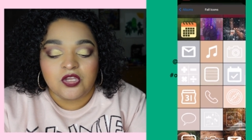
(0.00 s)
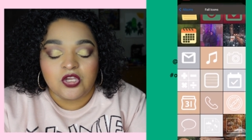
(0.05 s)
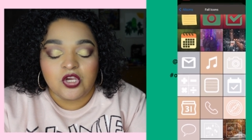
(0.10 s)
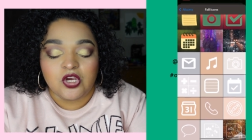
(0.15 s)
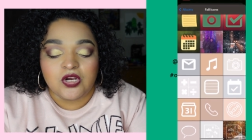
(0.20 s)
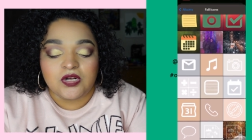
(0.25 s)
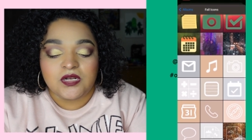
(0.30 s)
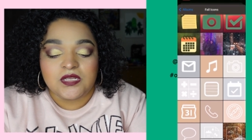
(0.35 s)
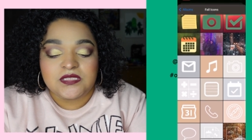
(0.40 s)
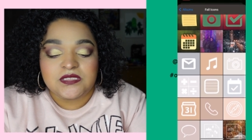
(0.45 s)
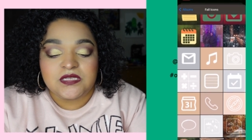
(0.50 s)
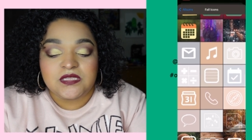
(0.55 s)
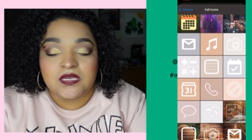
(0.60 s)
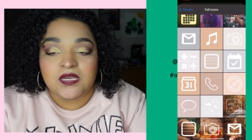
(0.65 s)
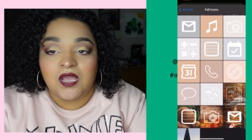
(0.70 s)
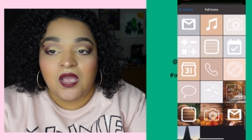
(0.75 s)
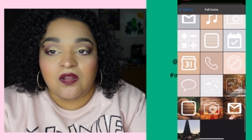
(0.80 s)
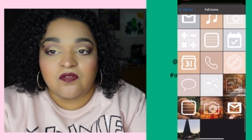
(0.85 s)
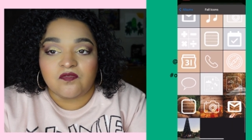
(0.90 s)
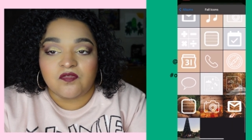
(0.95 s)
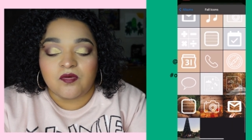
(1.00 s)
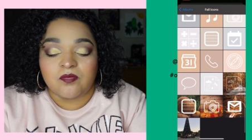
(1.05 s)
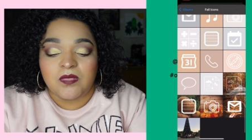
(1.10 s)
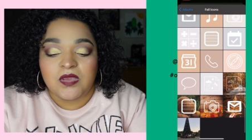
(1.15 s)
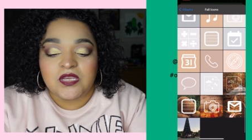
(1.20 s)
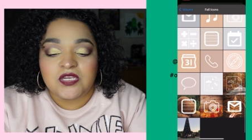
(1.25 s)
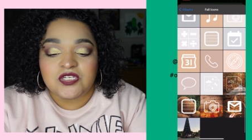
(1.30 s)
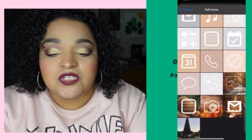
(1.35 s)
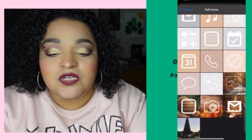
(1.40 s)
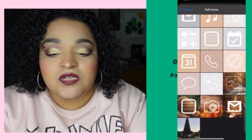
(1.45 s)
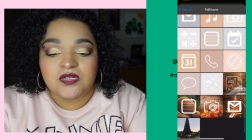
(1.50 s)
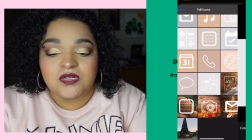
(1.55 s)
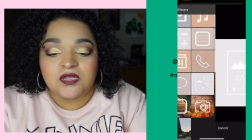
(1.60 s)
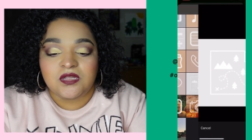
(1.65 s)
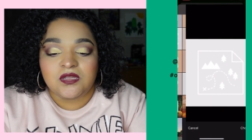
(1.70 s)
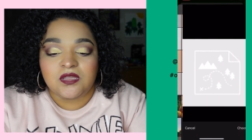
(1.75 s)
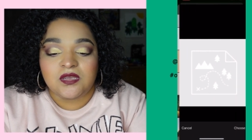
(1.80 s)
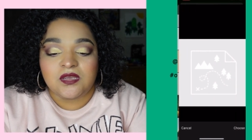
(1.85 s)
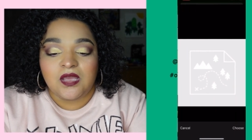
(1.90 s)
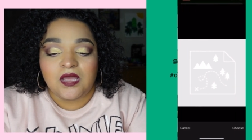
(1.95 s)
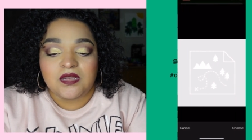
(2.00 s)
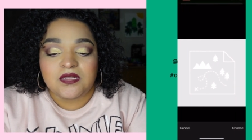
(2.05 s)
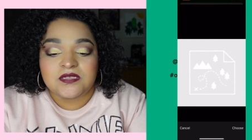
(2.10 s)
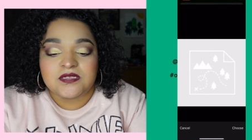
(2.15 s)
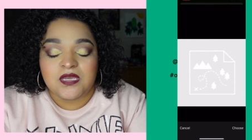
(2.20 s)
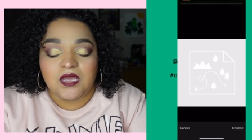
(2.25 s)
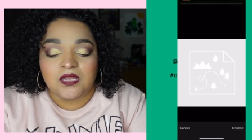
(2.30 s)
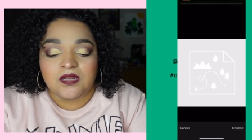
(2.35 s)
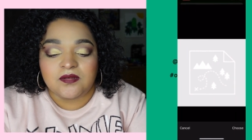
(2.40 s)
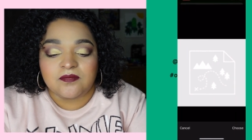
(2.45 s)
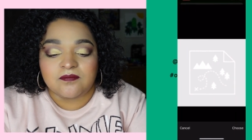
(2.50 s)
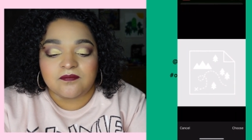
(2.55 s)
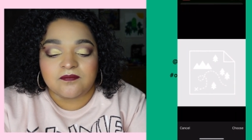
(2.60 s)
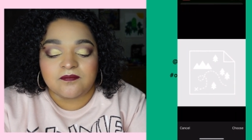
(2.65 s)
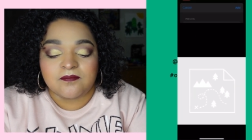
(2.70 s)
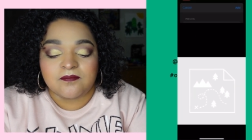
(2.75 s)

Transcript: You're gonna see the confirmation, click on done.